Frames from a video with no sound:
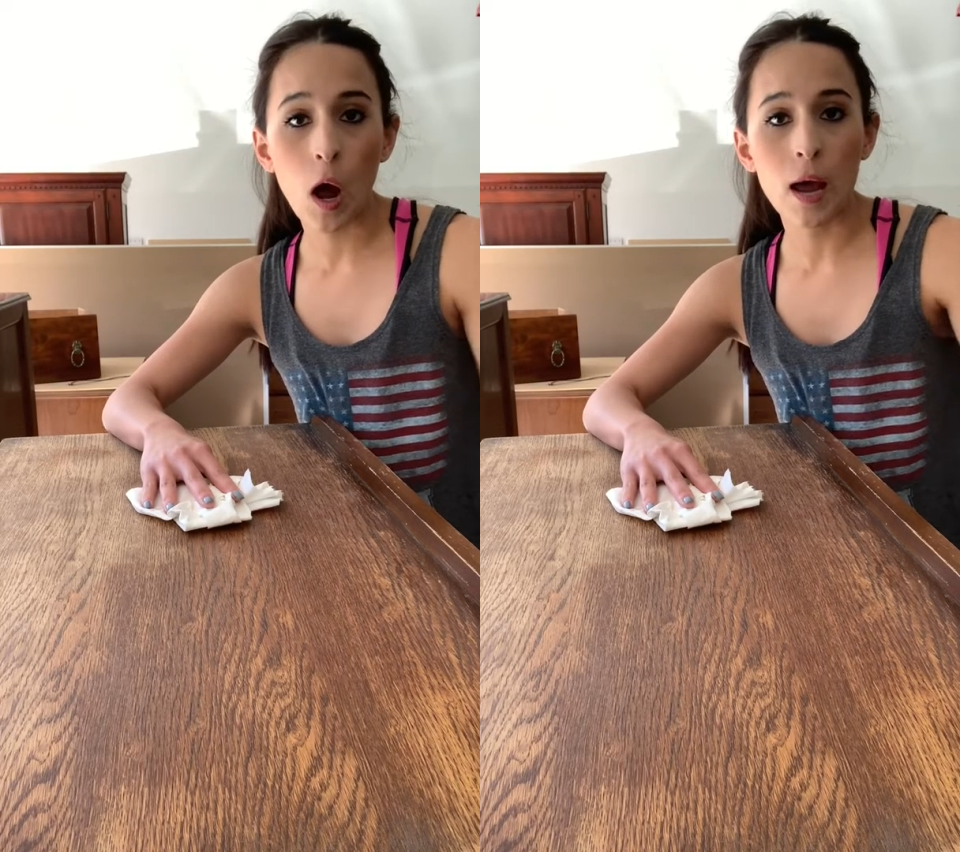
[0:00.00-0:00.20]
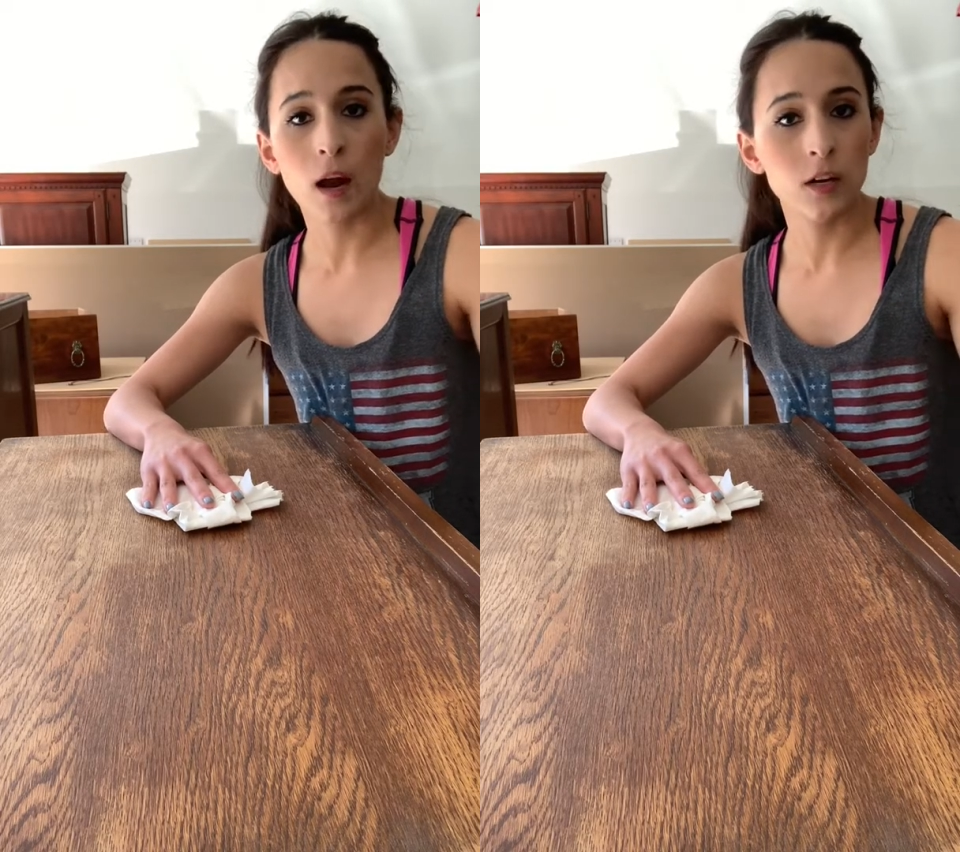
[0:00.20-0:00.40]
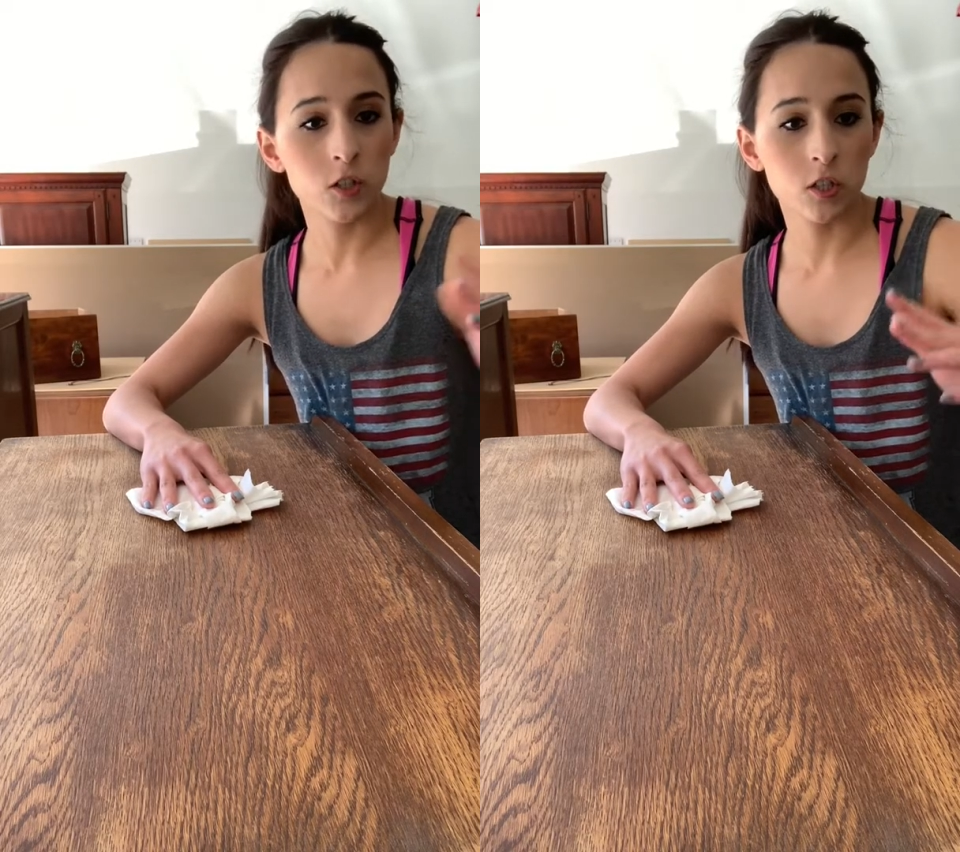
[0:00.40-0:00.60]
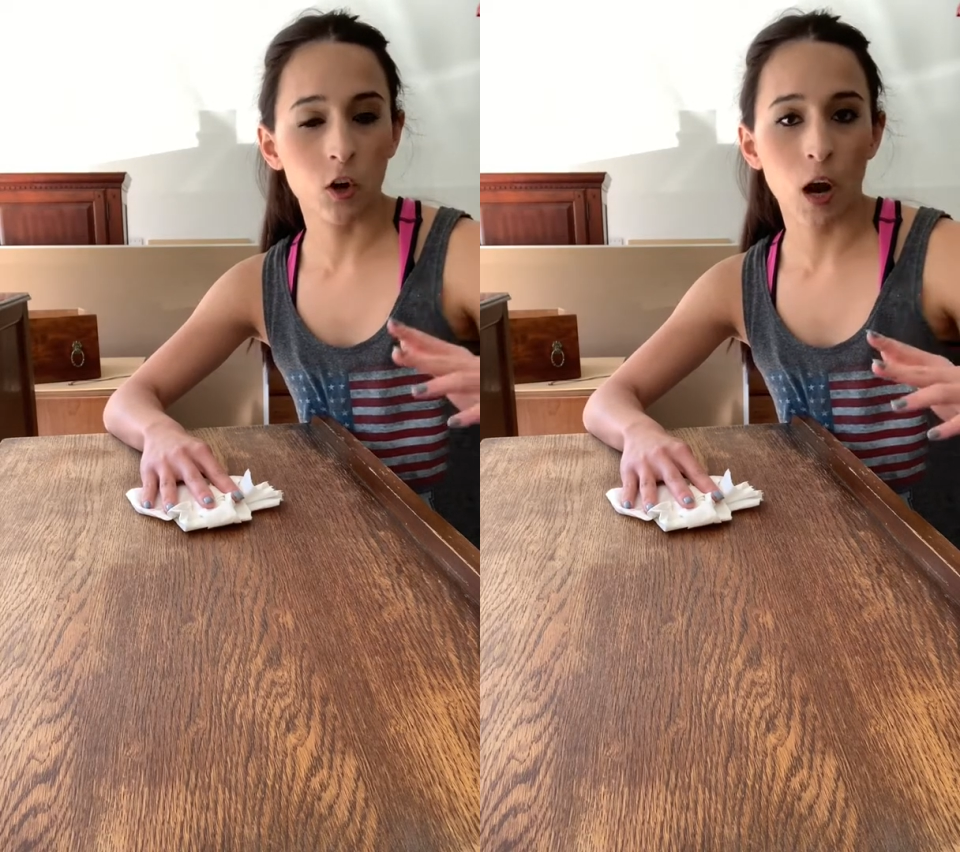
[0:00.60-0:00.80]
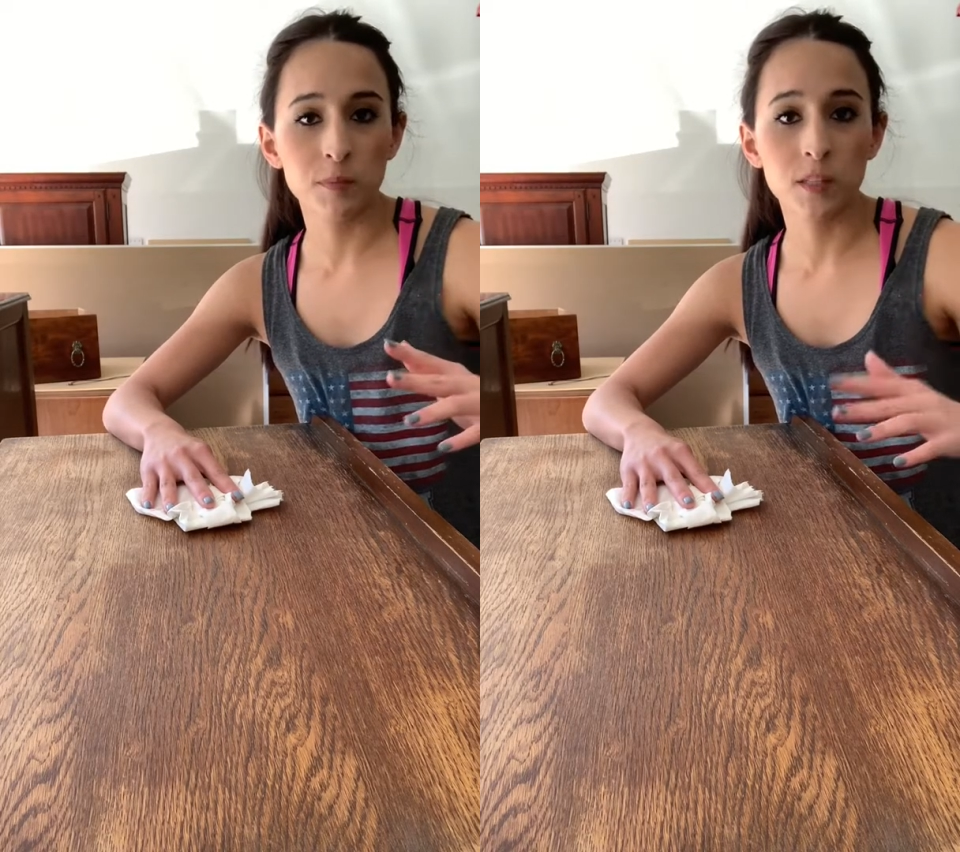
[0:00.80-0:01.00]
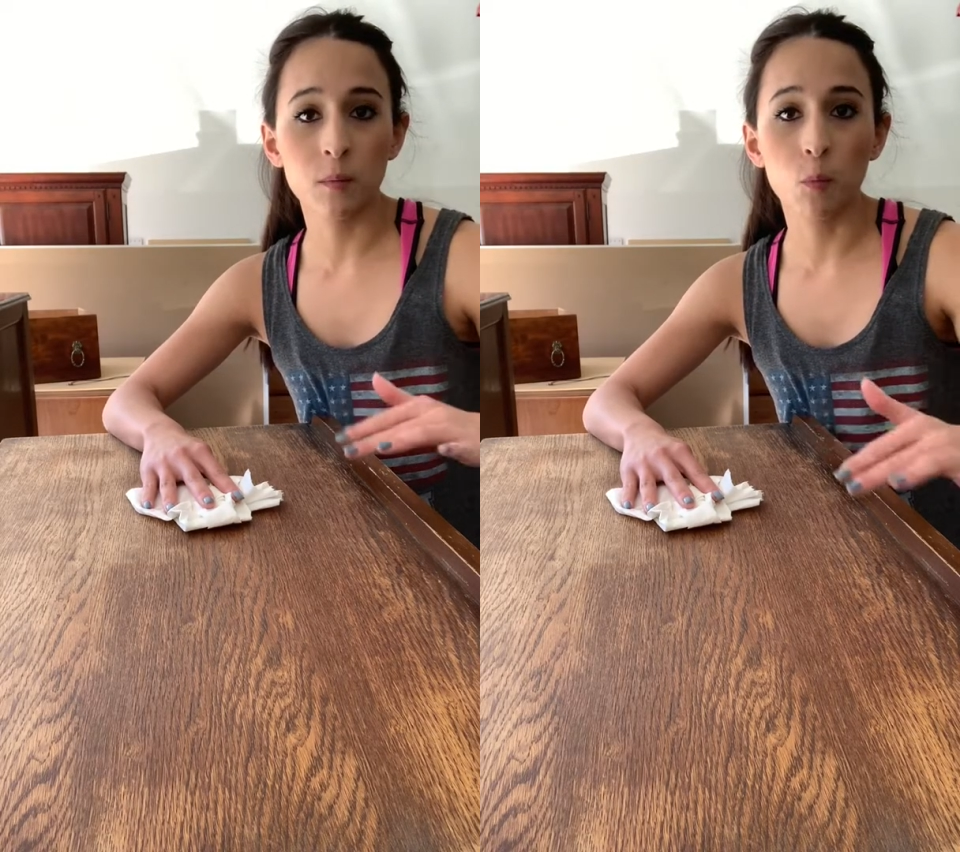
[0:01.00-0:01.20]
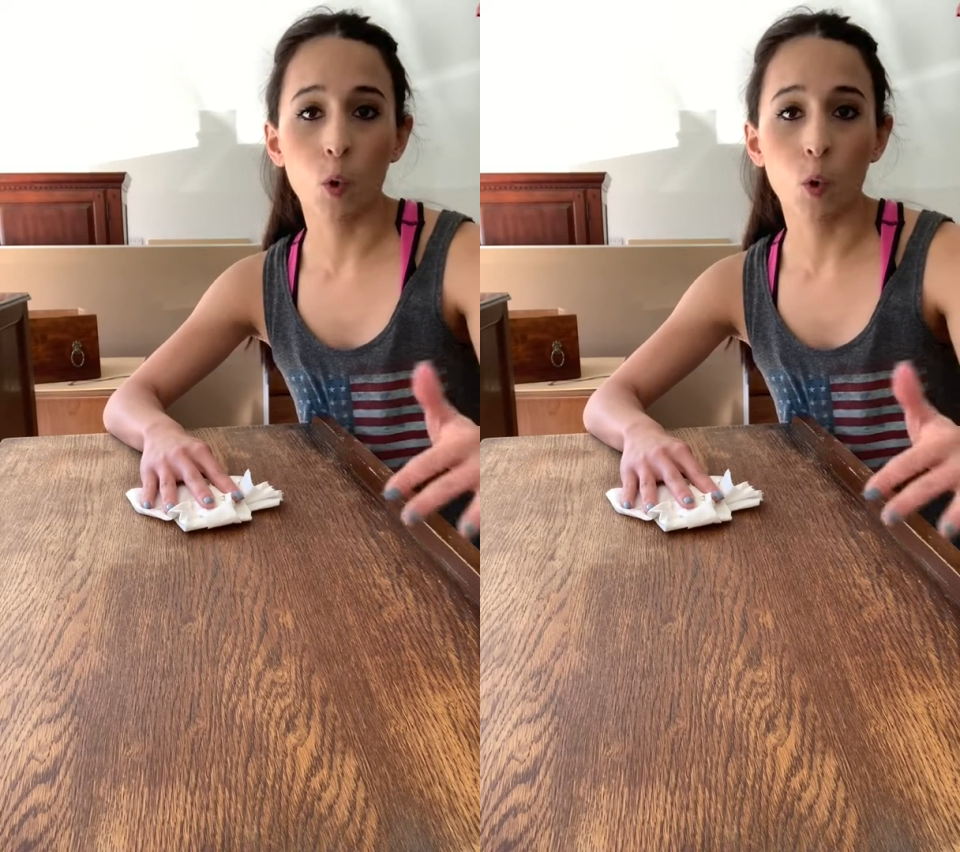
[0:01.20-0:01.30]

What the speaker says: and I just grabbed some